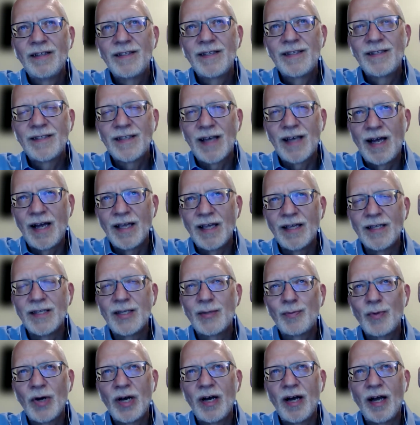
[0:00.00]

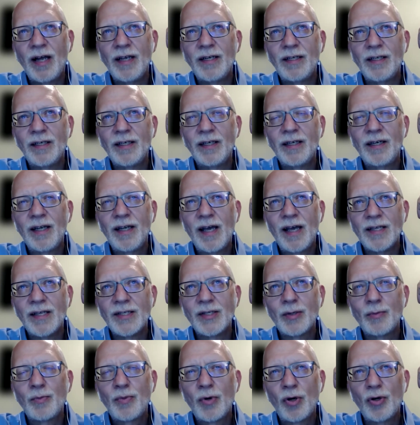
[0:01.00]
science behind it,
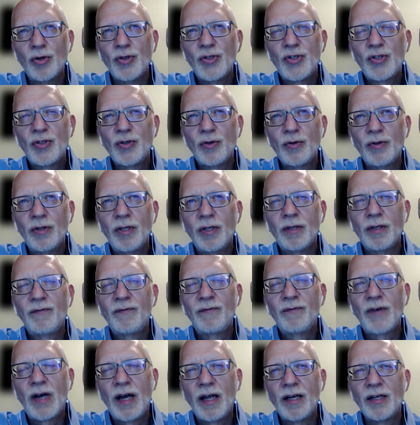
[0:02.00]
as opposed to the
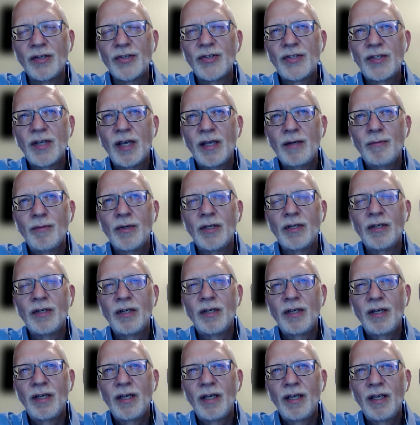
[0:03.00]
final
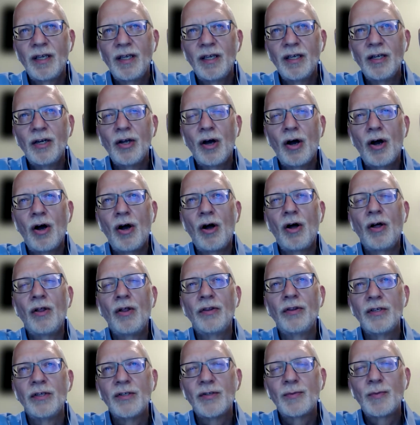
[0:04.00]
statement in
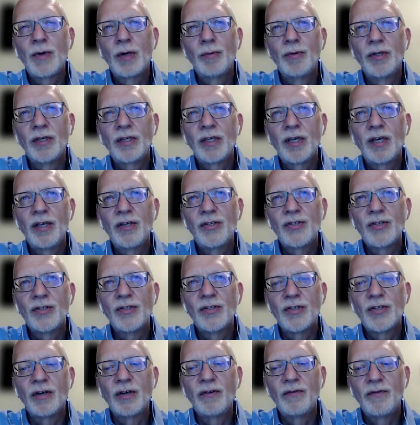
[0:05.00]
all these
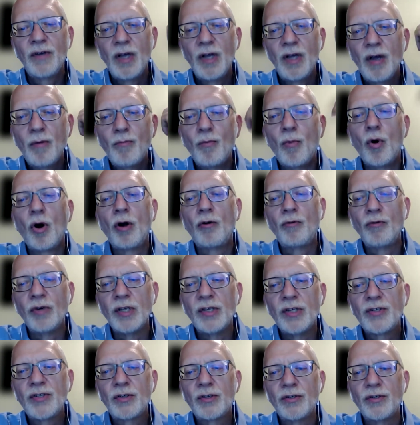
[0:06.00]
publications of more
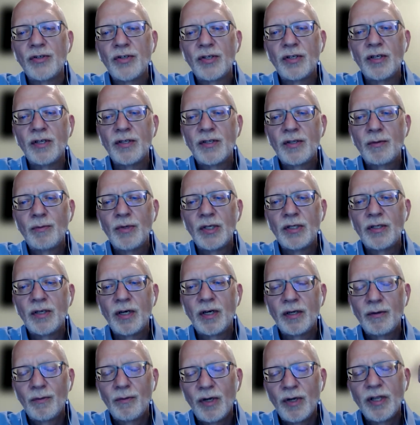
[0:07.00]
research needs to be
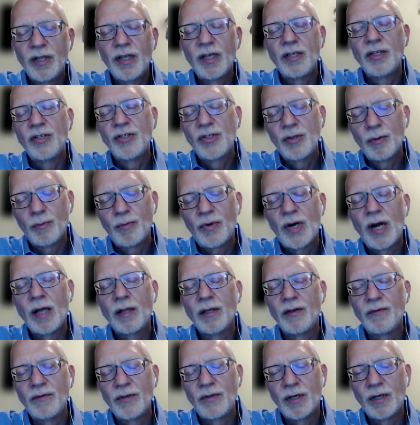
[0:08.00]
done. Well, then you should
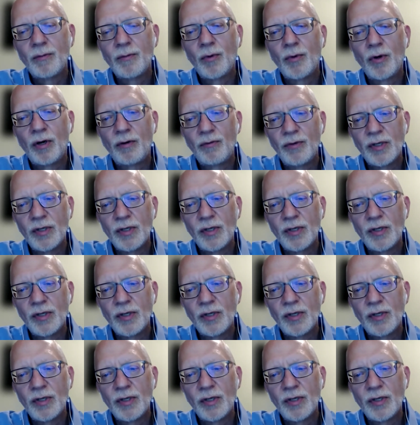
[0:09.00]
probably have done more